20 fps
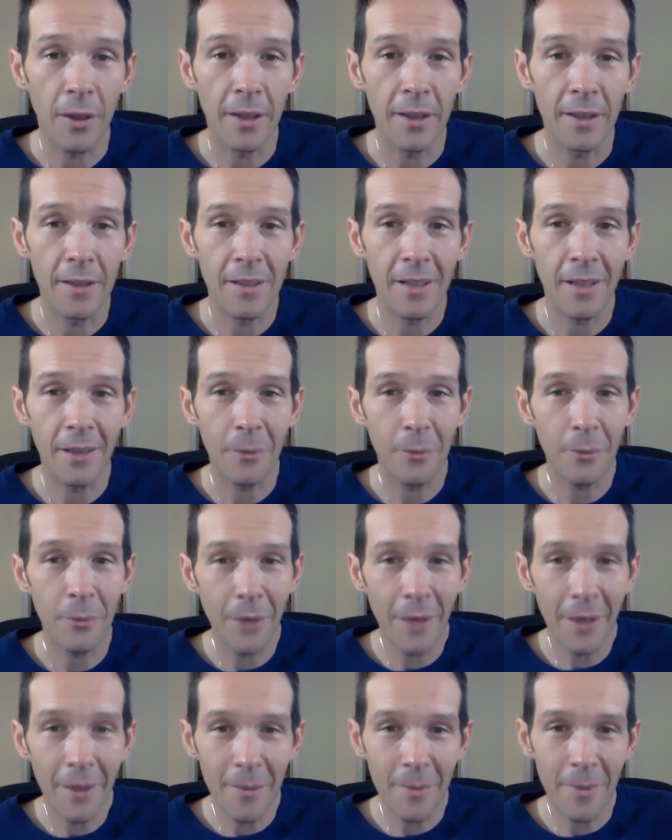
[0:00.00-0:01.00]
And it's like,
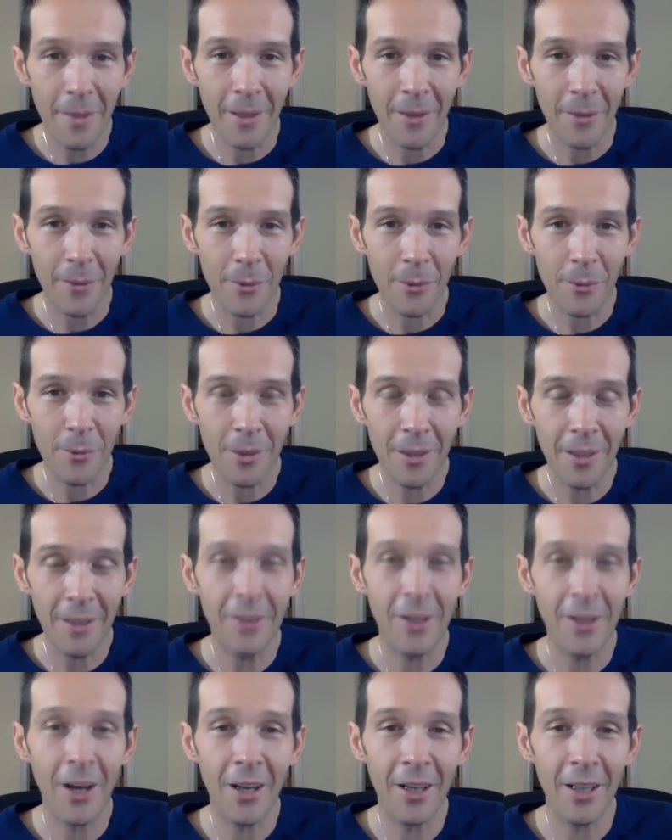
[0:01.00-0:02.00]
wait a minute, we're really
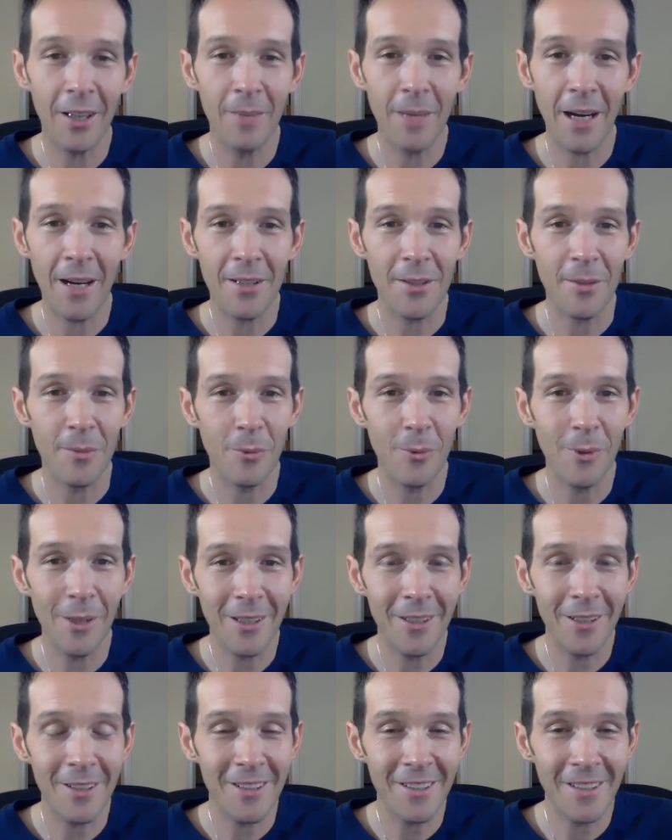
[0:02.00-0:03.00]
talking about some
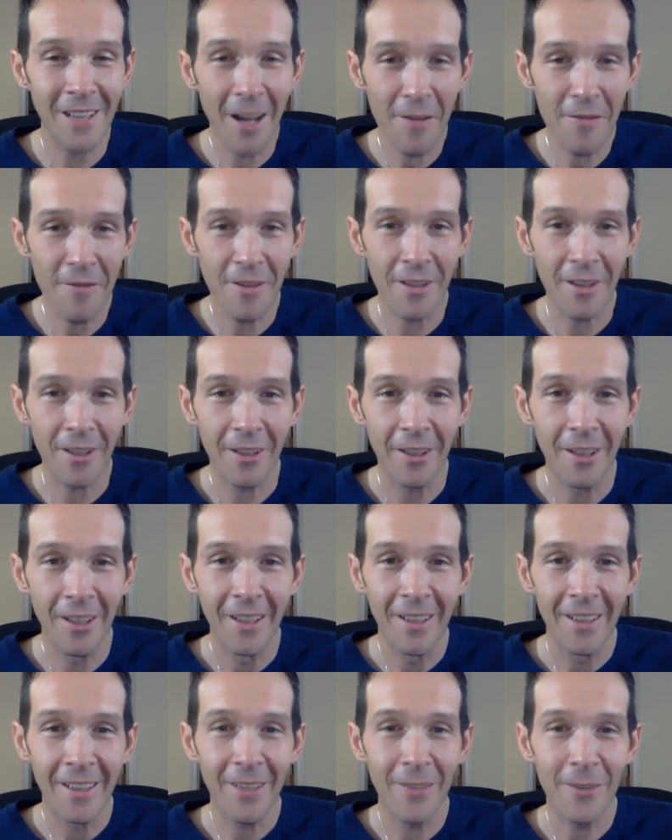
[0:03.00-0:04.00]
weird stuff here,
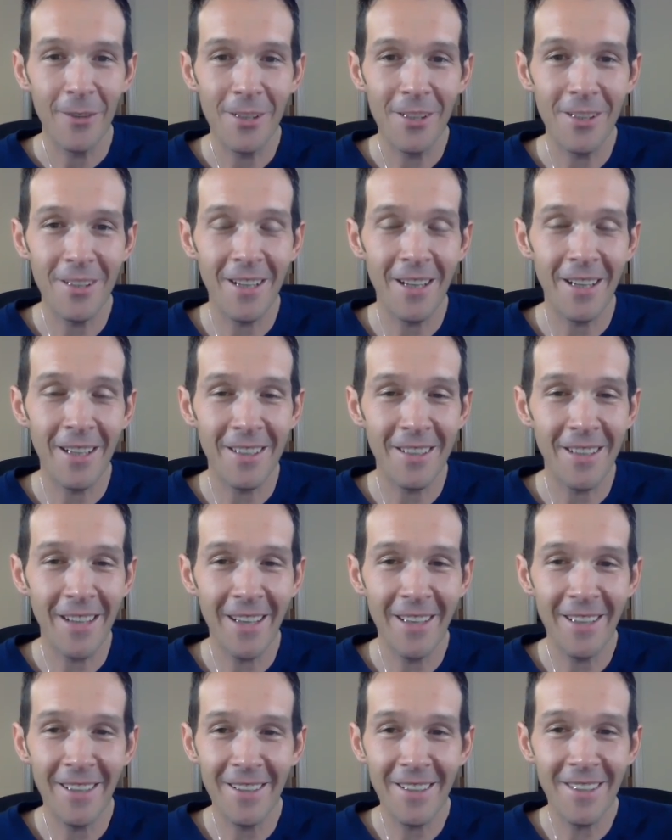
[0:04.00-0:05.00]
that we're just like
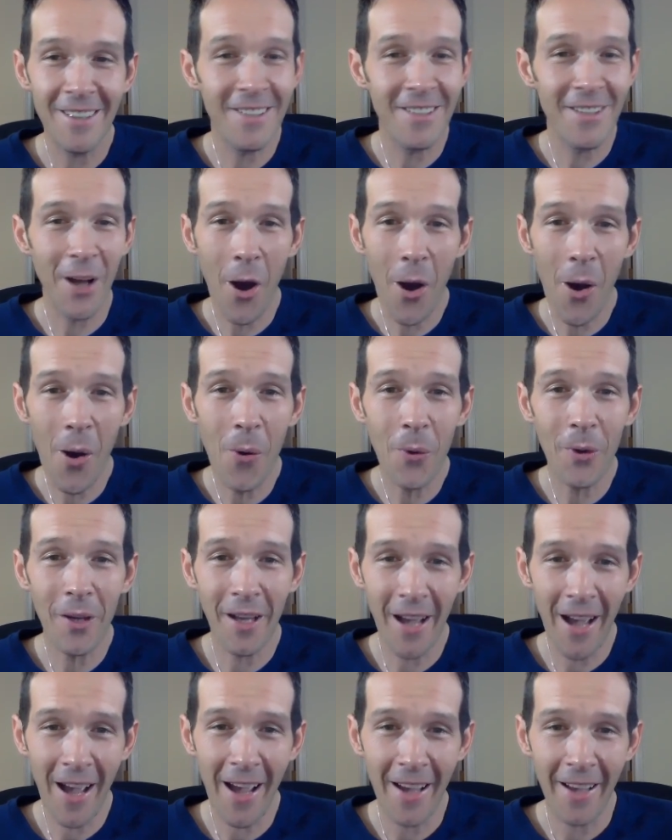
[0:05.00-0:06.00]
saying that this is
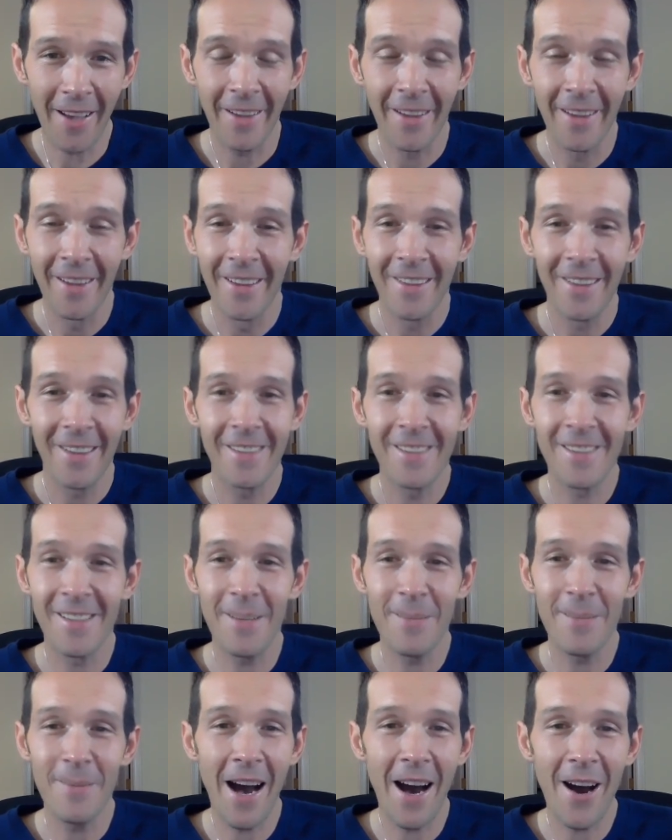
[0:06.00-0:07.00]
okay, that
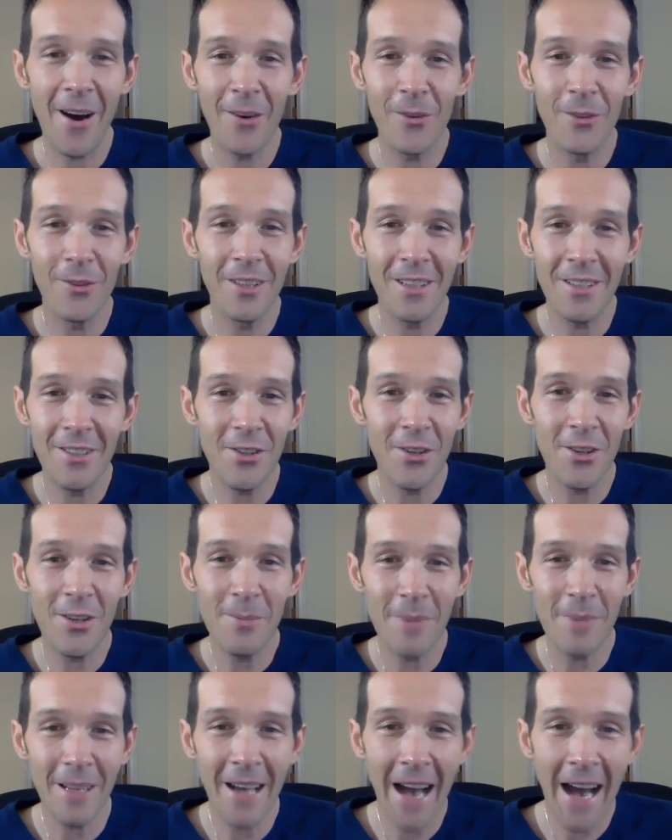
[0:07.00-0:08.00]
somehow this
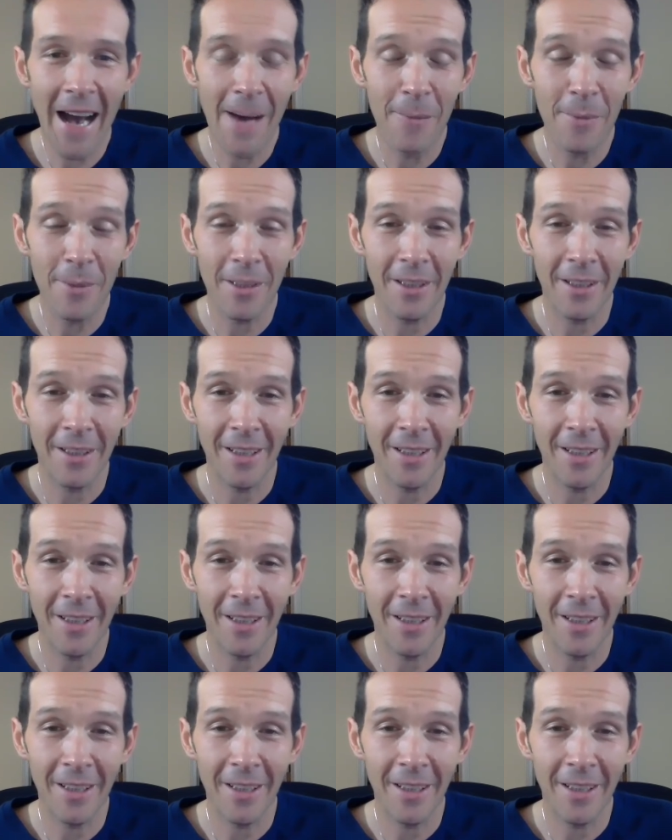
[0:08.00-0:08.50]
should be happening.